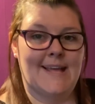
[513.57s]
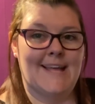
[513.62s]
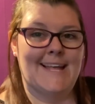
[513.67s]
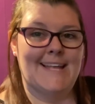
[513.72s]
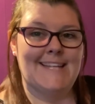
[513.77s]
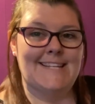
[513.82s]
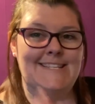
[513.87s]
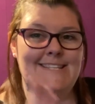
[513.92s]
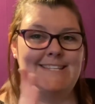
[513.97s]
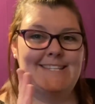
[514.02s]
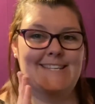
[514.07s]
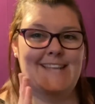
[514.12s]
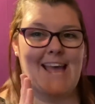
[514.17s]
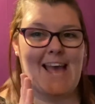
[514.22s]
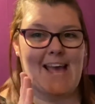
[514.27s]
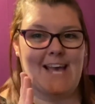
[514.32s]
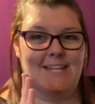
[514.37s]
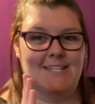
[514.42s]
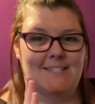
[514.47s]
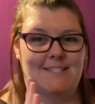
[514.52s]

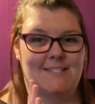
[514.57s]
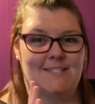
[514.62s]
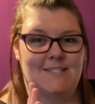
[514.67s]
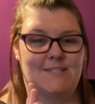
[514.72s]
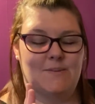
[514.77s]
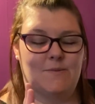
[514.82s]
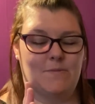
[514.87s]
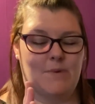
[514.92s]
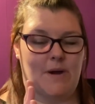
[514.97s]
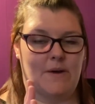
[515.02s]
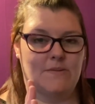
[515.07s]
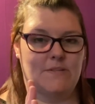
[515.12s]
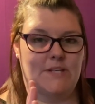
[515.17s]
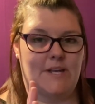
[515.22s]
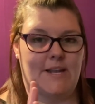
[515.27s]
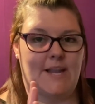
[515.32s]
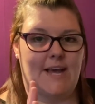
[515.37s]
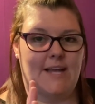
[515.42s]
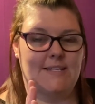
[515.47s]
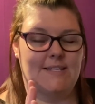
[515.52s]
Nest. Well
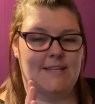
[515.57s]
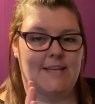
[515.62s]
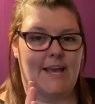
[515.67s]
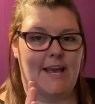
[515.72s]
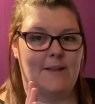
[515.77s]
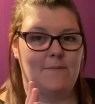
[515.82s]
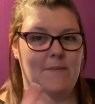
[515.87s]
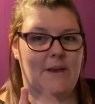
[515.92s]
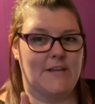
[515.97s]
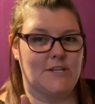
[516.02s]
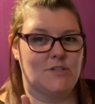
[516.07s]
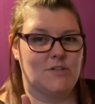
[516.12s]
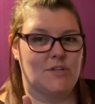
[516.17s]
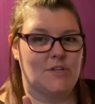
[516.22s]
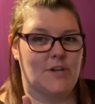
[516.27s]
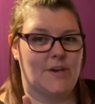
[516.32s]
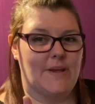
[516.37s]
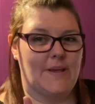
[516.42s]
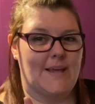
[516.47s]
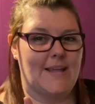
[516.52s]
done. And again, make sure you
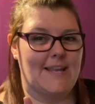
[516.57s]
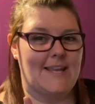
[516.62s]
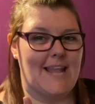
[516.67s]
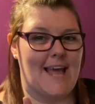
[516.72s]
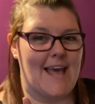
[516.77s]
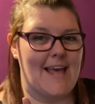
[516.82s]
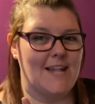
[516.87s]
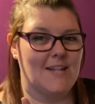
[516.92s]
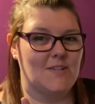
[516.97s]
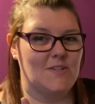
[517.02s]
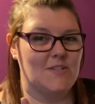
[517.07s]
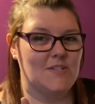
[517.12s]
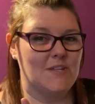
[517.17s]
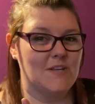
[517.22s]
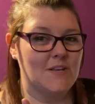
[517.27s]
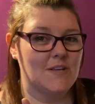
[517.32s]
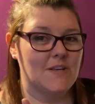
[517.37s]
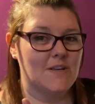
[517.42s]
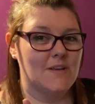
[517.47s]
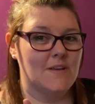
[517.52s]
don't get
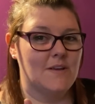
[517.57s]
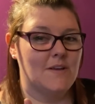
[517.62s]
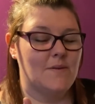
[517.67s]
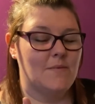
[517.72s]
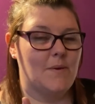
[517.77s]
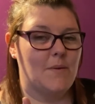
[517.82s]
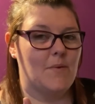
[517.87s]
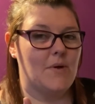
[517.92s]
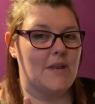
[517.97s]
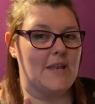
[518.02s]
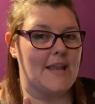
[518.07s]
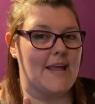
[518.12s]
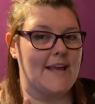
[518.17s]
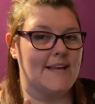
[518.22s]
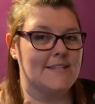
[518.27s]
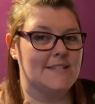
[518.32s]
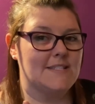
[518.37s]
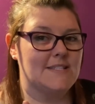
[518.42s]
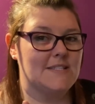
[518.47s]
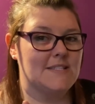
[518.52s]
net. We want
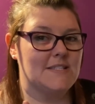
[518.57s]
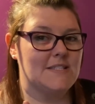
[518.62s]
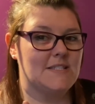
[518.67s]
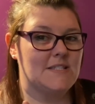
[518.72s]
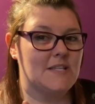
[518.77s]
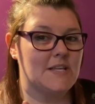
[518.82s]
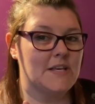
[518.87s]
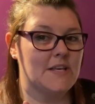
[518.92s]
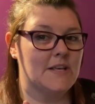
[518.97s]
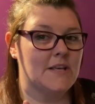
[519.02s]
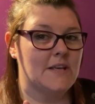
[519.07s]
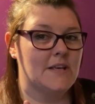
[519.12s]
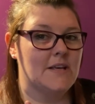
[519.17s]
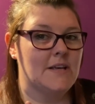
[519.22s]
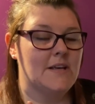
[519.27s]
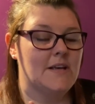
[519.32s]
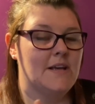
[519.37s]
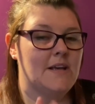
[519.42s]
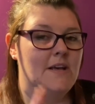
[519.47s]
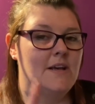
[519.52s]
nest.
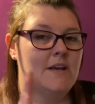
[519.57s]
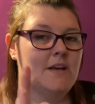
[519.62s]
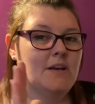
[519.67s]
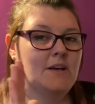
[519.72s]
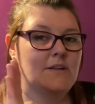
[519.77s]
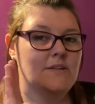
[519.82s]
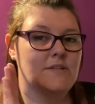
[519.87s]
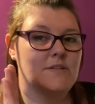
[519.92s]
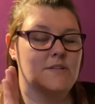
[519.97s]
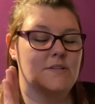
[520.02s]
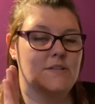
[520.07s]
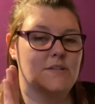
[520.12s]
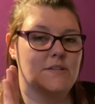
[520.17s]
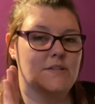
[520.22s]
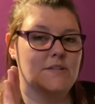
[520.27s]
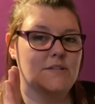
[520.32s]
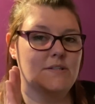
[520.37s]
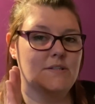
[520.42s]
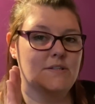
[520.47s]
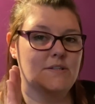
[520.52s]

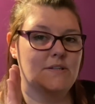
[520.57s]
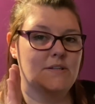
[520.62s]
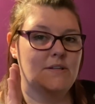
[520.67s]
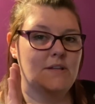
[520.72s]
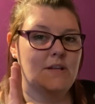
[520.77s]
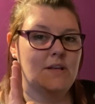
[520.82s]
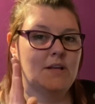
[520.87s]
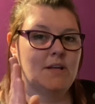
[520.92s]
Nest.